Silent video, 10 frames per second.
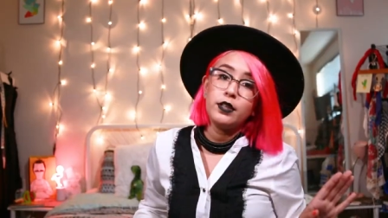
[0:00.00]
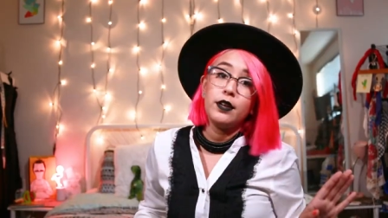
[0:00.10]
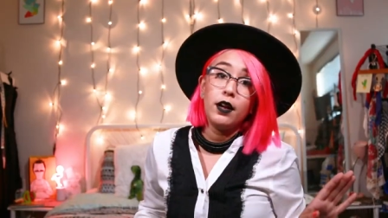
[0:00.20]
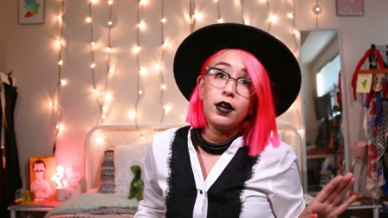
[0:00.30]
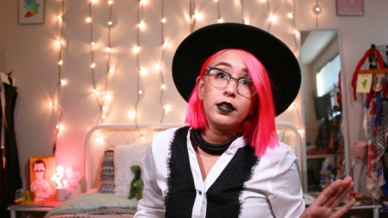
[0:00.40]
did
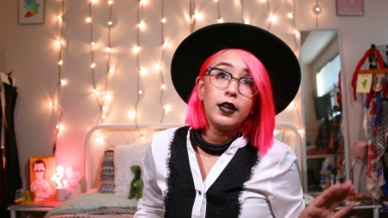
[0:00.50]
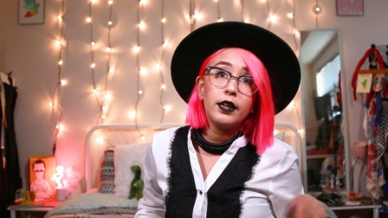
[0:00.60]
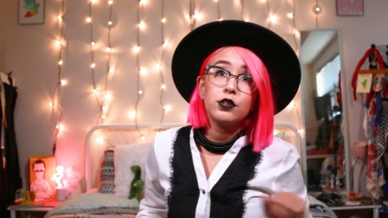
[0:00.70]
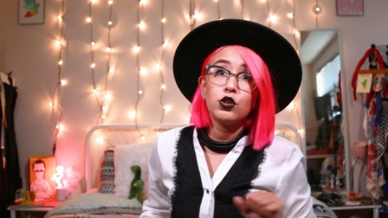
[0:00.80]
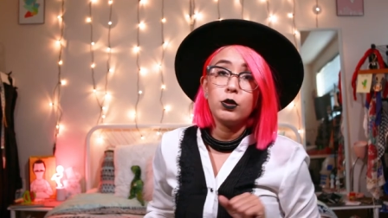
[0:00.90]
not
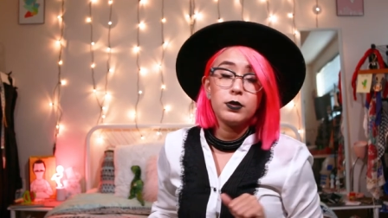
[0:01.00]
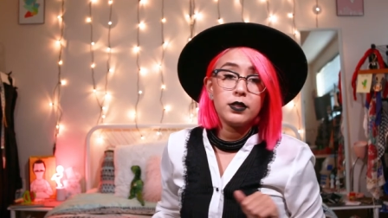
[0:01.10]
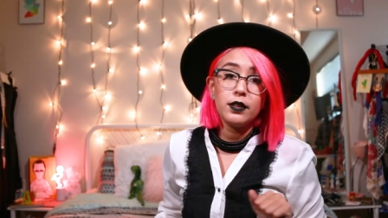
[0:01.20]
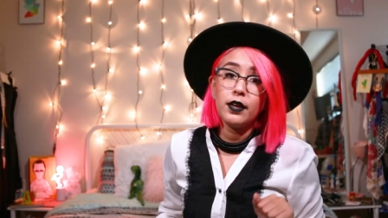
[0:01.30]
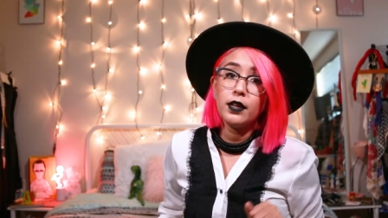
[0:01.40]
like. Troy
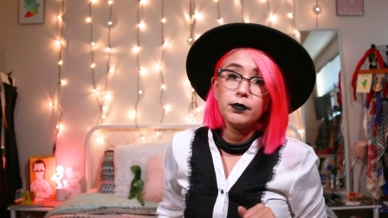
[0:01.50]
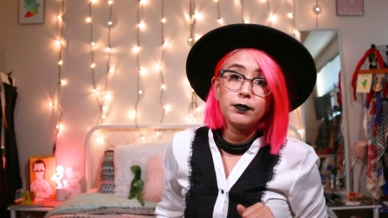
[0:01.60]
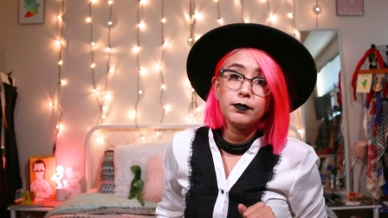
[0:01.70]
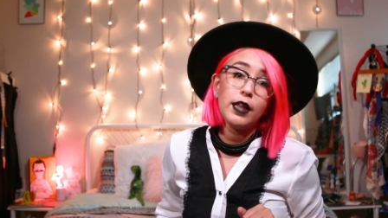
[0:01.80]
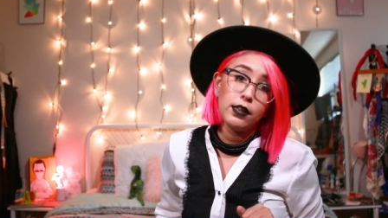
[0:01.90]
was like,
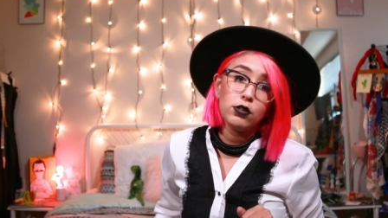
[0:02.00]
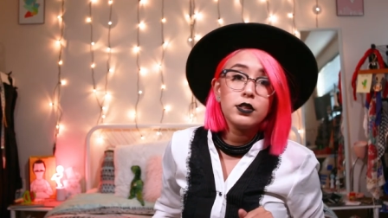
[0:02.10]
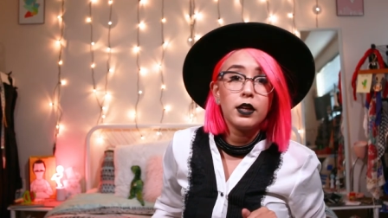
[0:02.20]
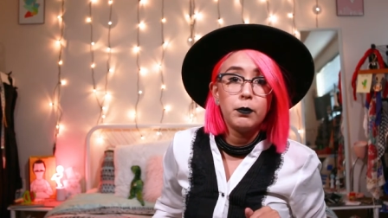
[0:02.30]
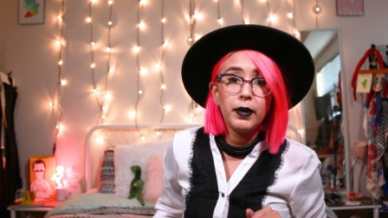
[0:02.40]
that looks
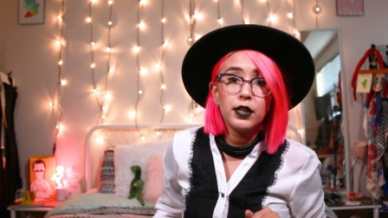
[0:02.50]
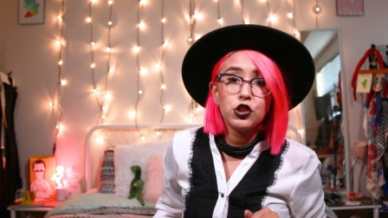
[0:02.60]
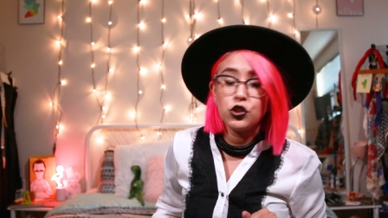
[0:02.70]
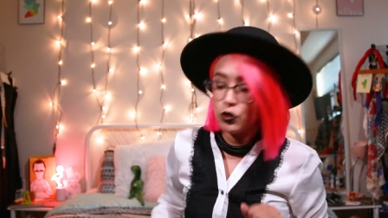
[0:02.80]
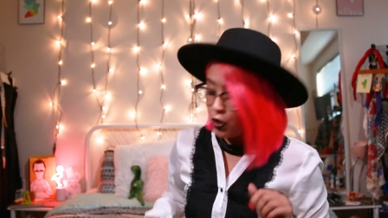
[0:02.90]
like a man's
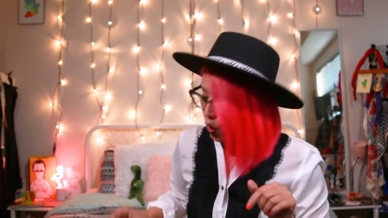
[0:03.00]
shirt.